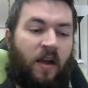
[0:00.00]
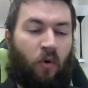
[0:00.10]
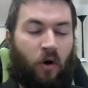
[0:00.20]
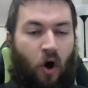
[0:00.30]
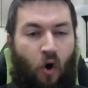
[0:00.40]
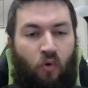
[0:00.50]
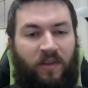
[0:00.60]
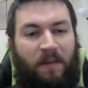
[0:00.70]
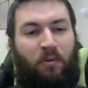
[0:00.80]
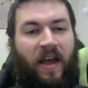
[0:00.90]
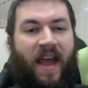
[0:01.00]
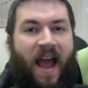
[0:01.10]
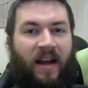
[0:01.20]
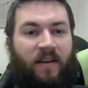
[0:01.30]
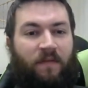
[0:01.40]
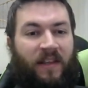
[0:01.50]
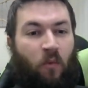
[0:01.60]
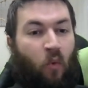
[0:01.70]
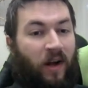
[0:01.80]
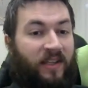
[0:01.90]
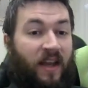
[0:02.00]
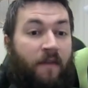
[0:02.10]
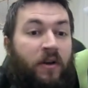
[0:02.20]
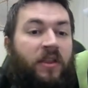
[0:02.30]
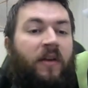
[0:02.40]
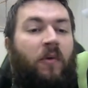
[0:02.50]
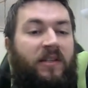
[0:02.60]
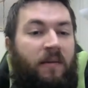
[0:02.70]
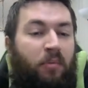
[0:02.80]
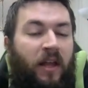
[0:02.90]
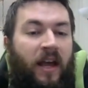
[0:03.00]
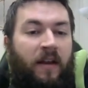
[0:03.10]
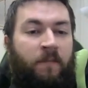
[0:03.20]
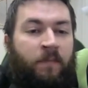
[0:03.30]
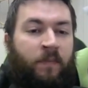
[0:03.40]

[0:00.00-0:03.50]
or only play actively once everything was in play.